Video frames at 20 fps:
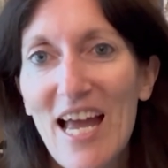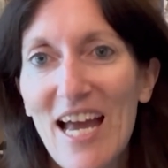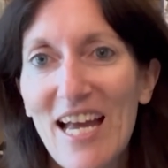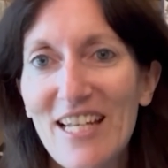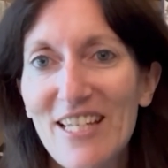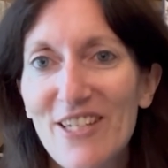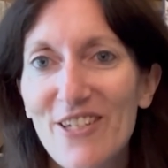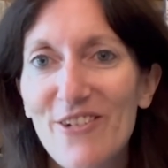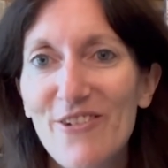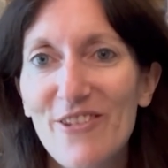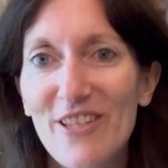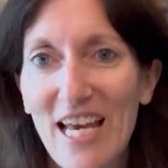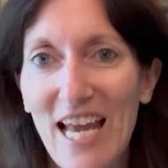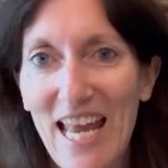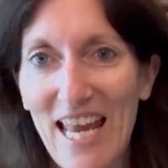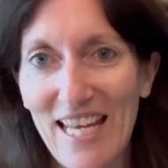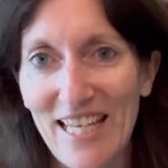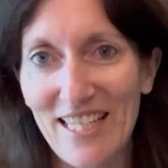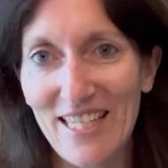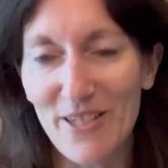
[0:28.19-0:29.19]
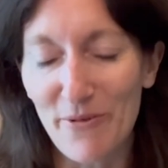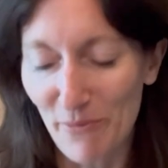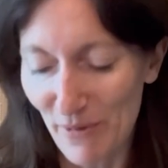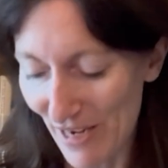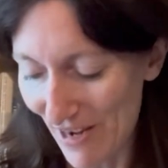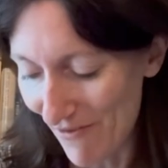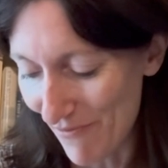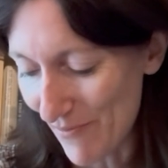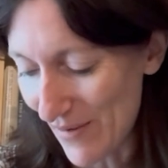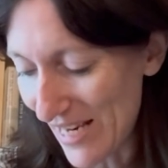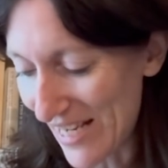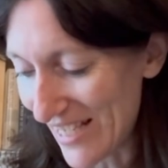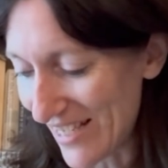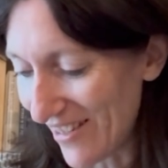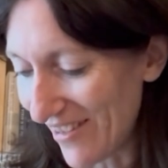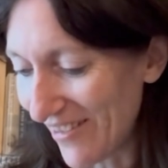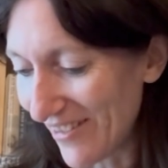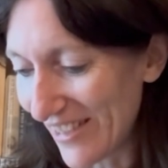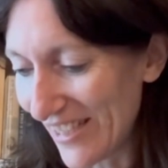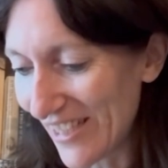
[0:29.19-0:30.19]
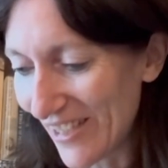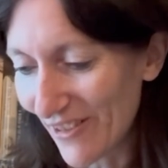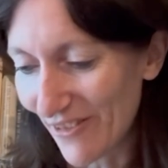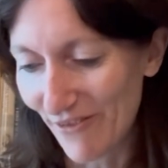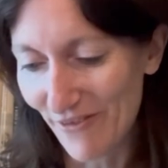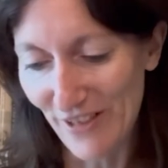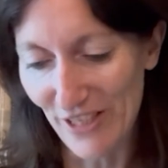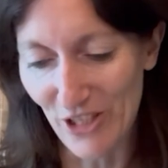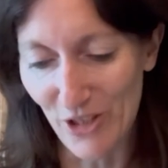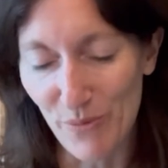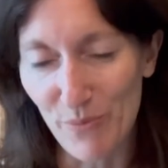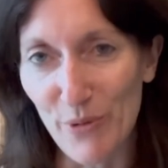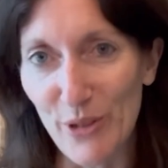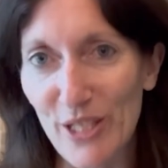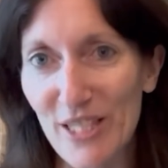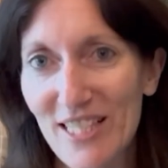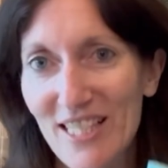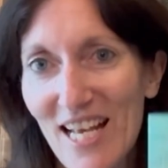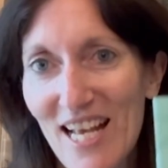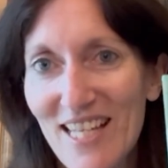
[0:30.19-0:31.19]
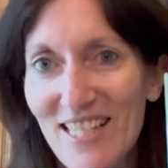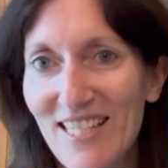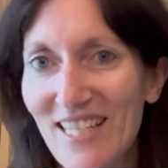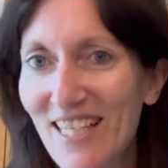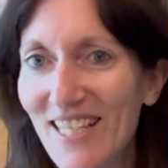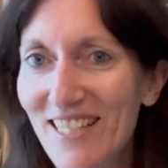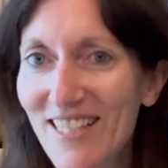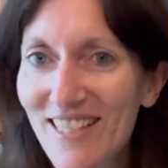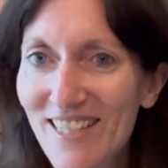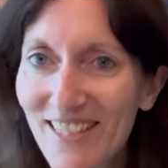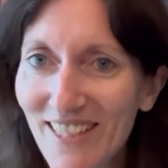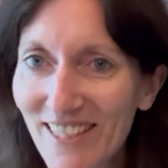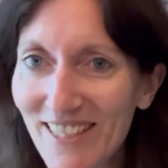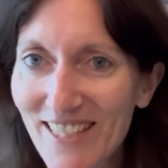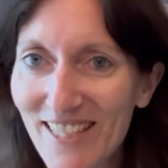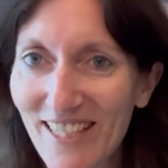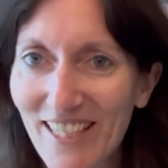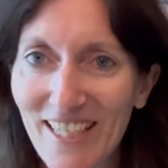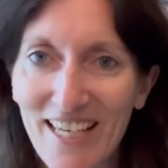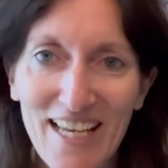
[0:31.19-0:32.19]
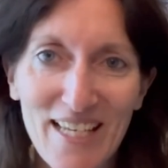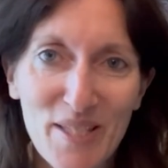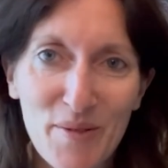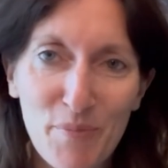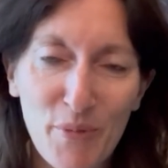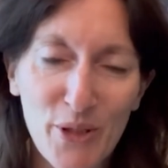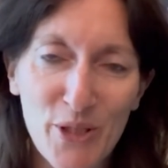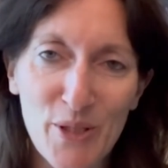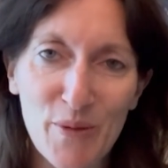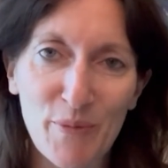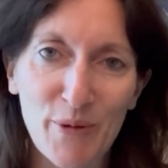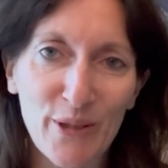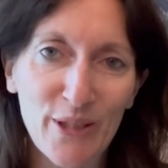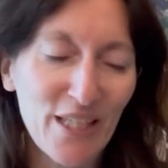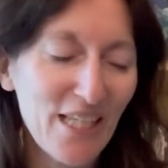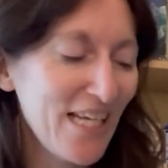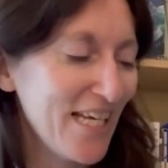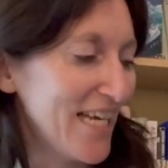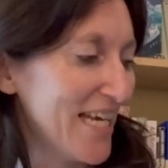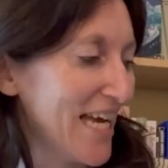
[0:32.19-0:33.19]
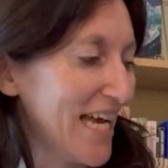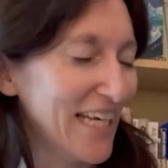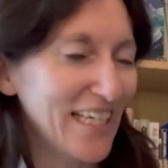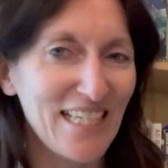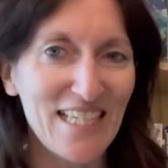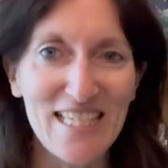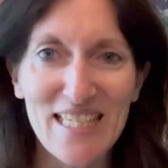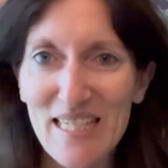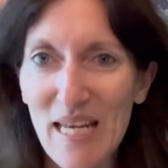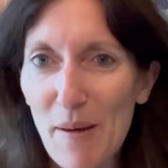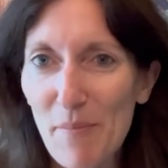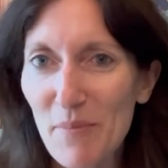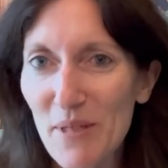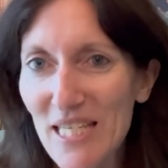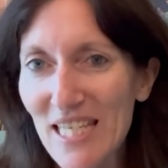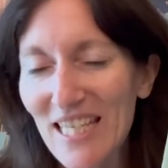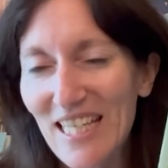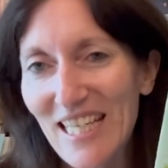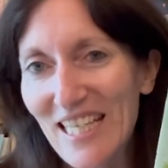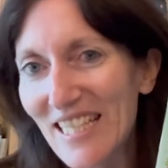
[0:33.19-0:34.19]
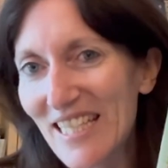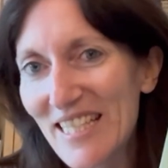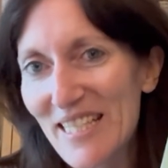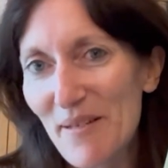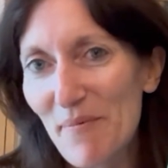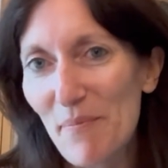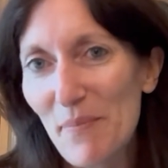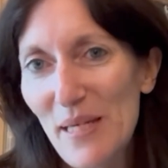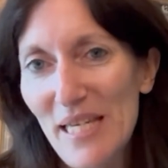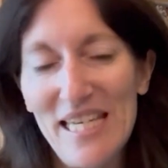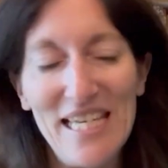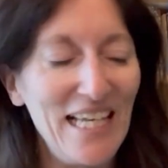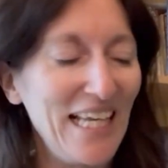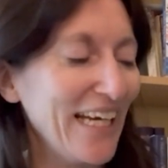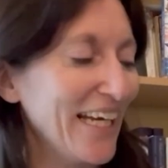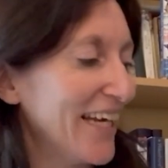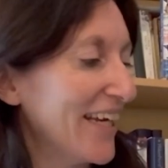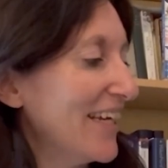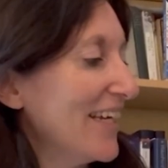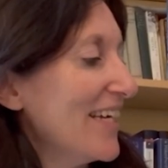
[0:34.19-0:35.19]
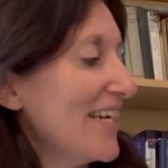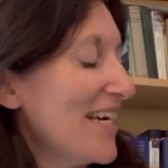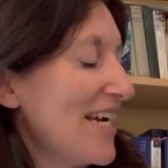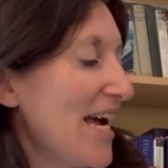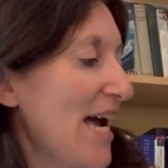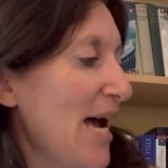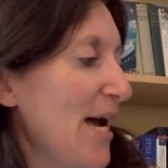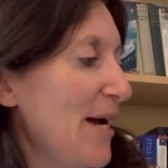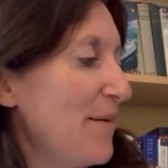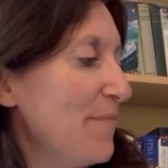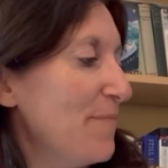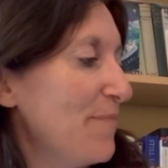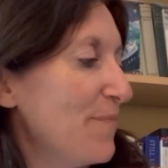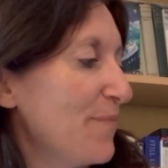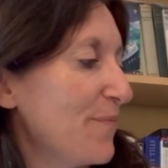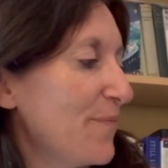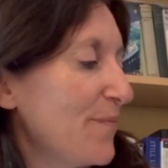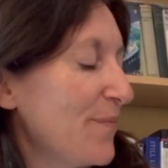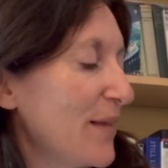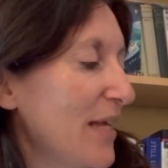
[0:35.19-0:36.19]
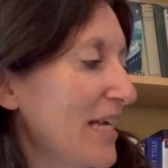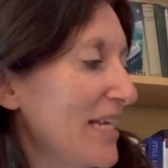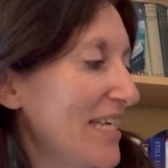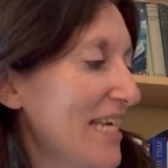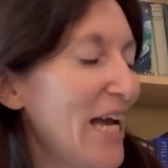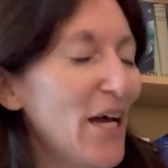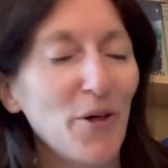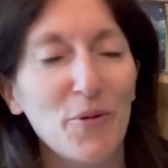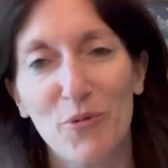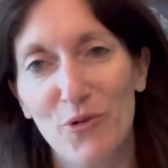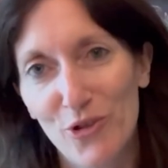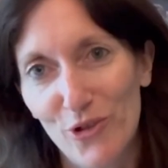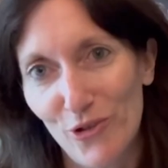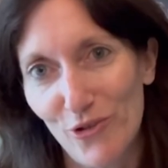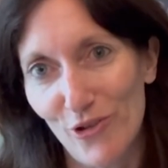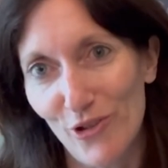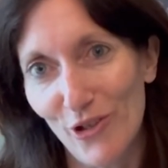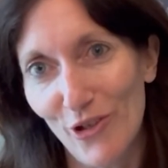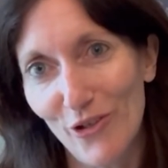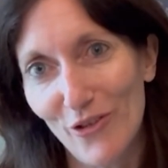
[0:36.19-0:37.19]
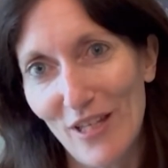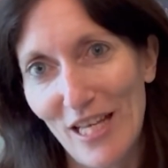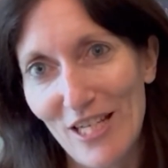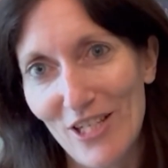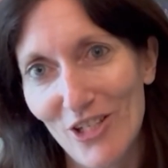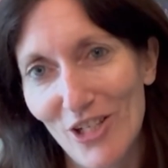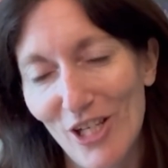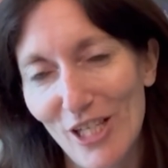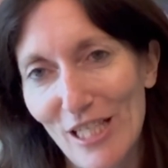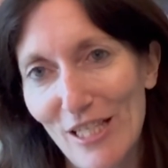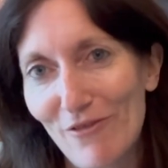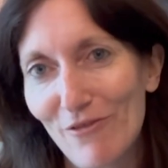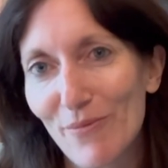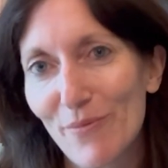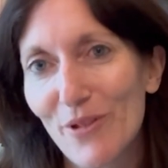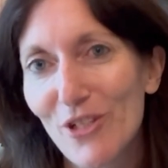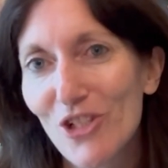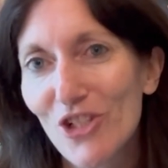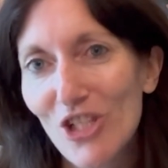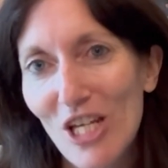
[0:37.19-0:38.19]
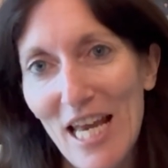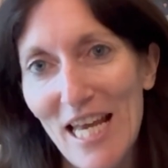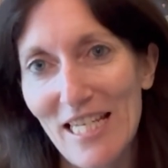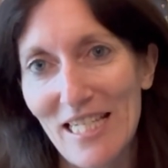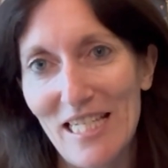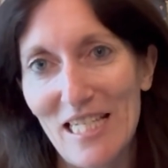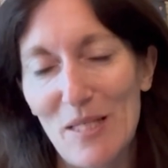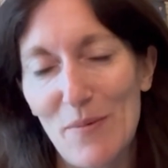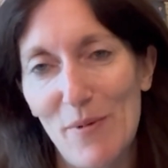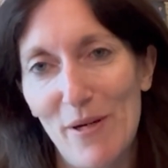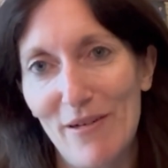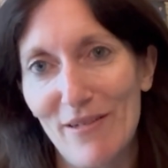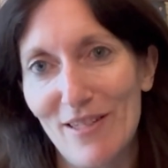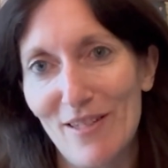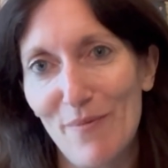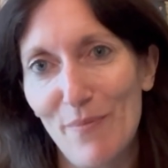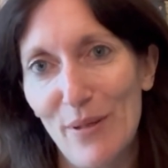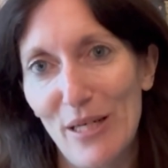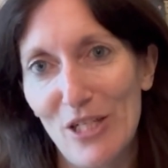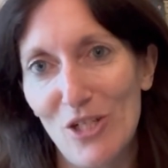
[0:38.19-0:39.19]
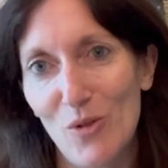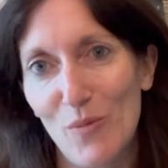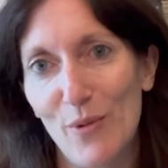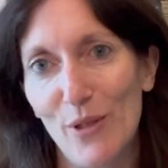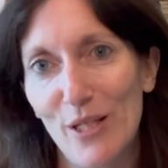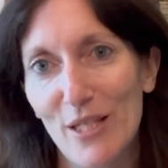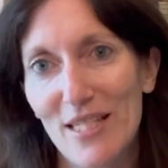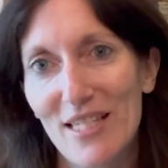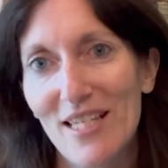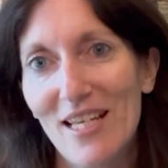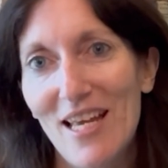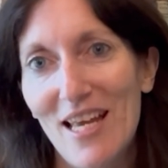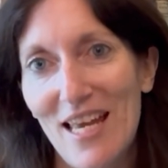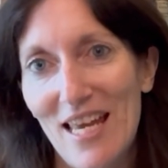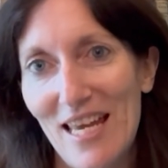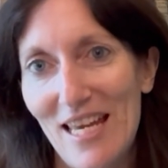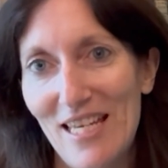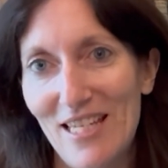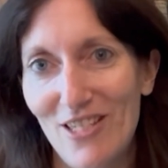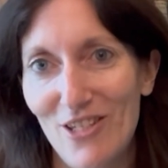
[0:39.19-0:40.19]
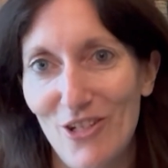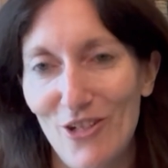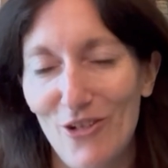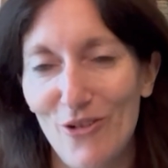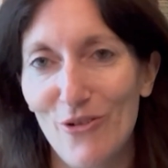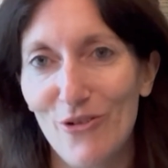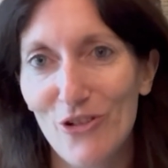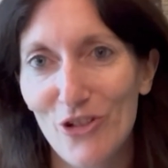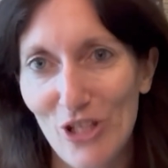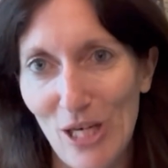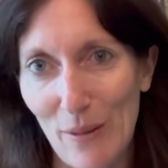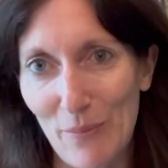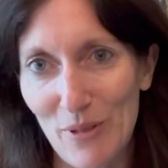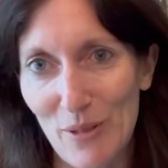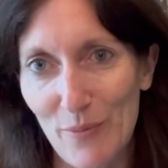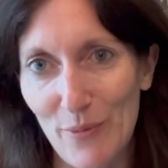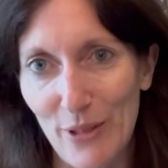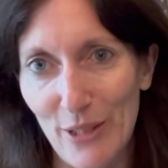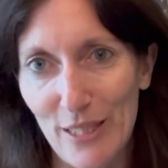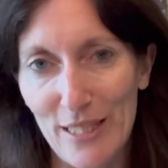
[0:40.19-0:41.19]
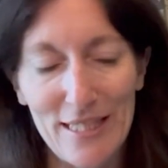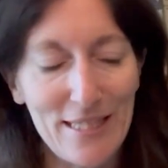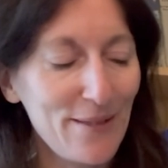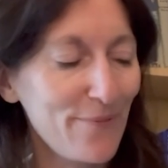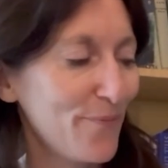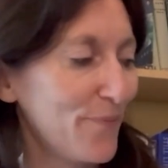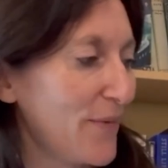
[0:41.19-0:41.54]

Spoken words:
And to that end, we have made our young fiction books as exciting as possible and as tempting and as appealing to help children on that journey from the shared experience of picture books into chapter books.